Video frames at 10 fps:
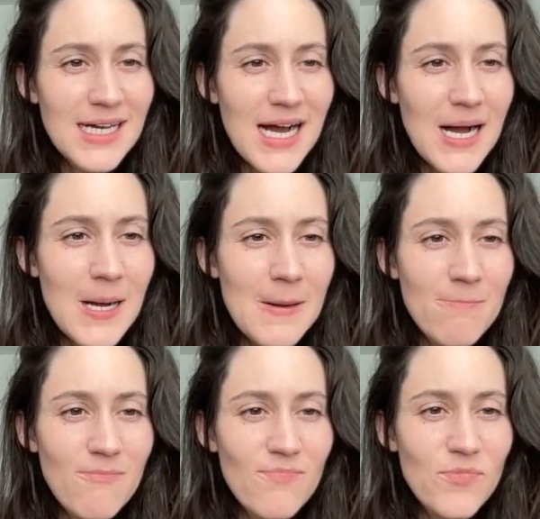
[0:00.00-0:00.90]

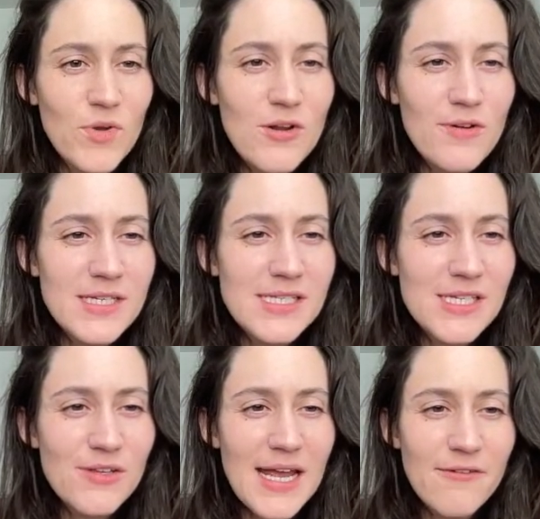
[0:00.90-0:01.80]
we don't
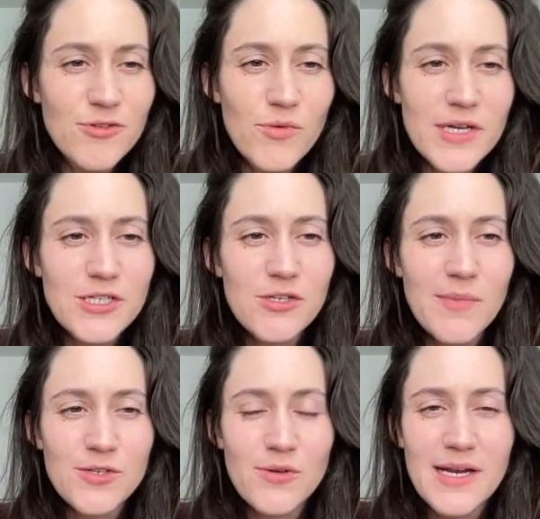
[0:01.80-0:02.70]
necessarily have to worry too
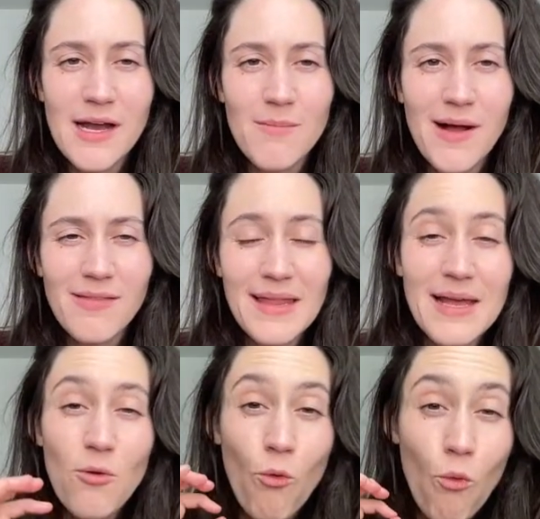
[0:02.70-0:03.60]
much right now about
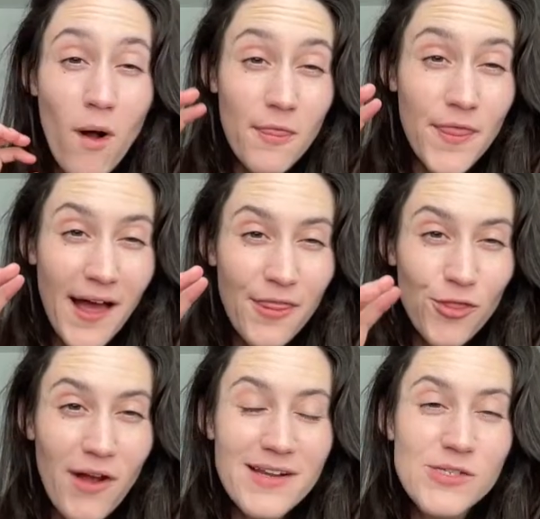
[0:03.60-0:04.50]
like what that
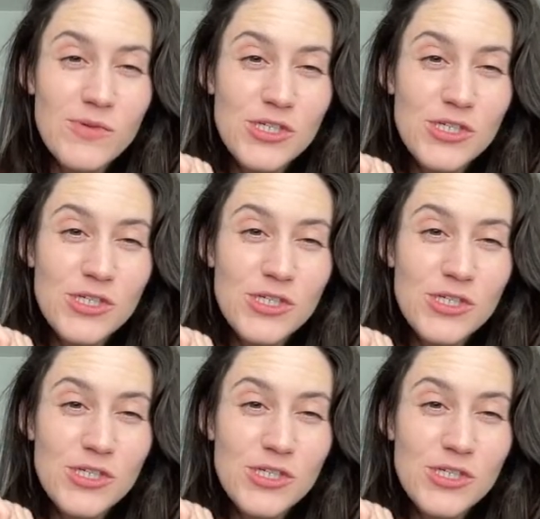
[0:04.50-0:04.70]
threat is.